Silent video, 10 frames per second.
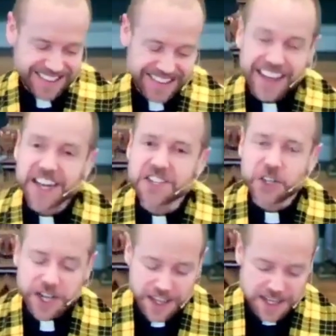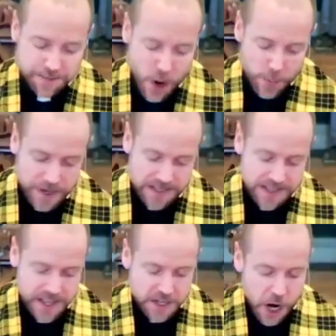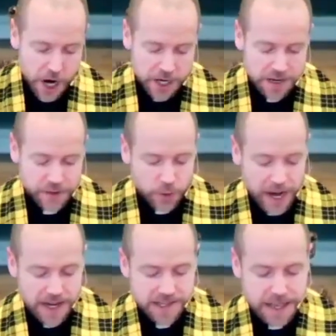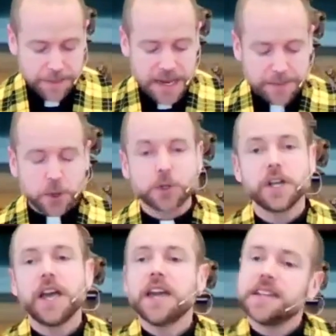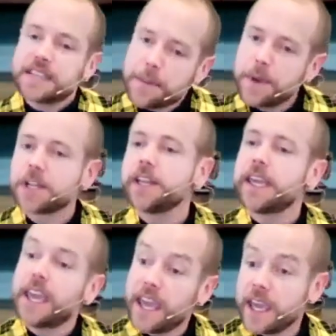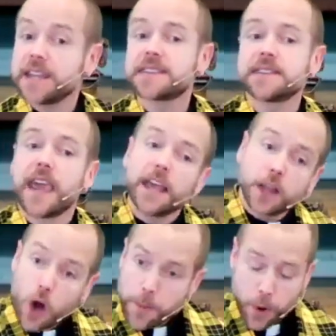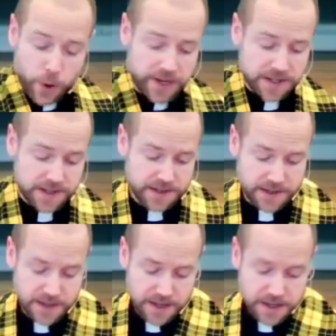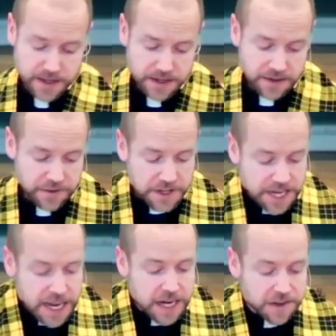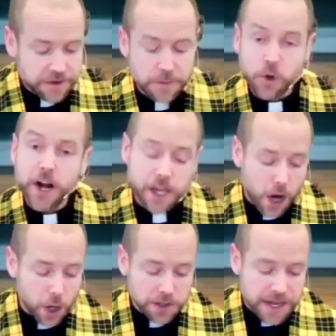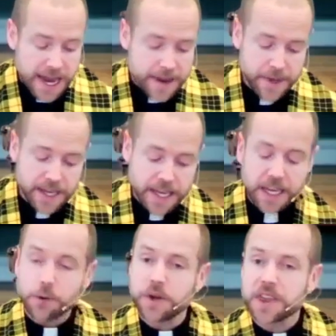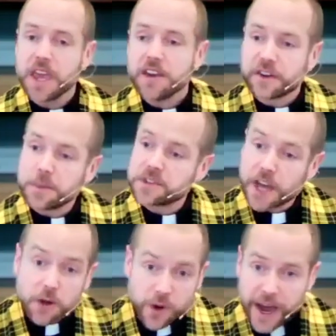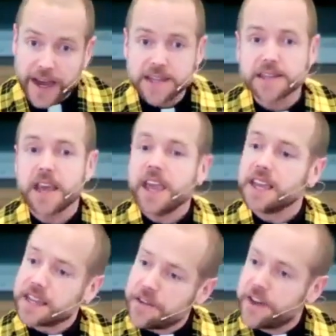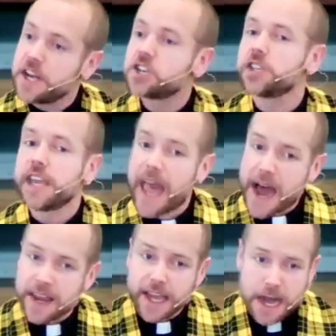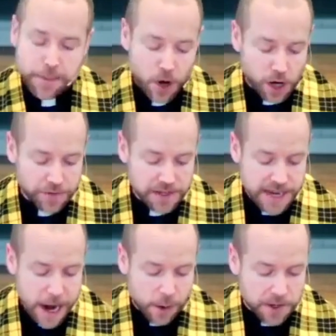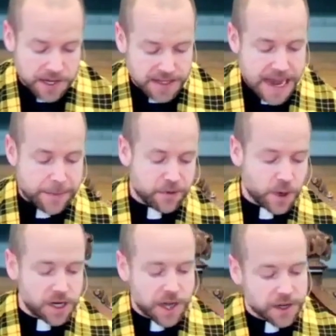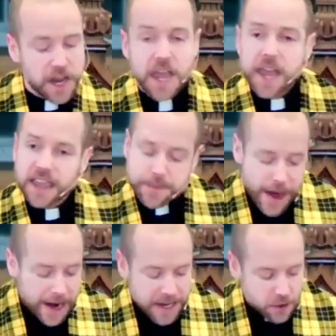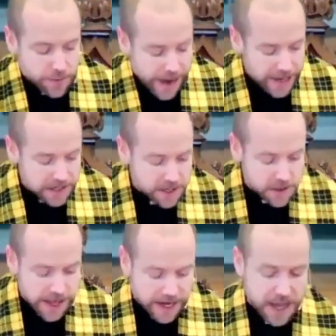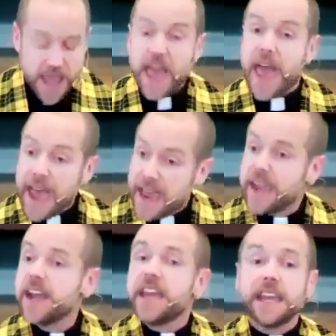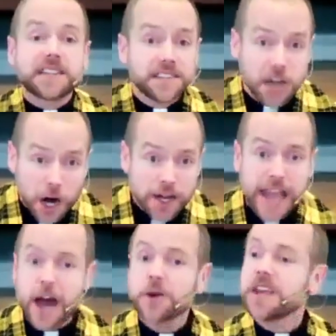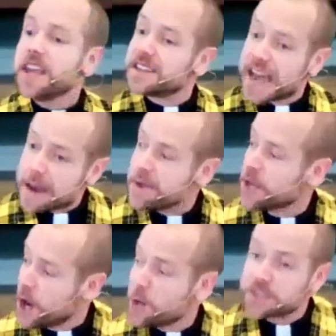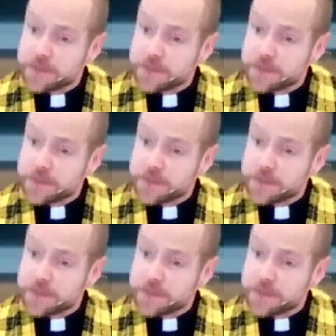And it's during these moments in the dark of a race that people typically hit a low point. Fatigued from running all day, beginning from sunrise, is eventually adding up all these hours on top of one another. And the body reminds you that, hey, it's dark out, time to go to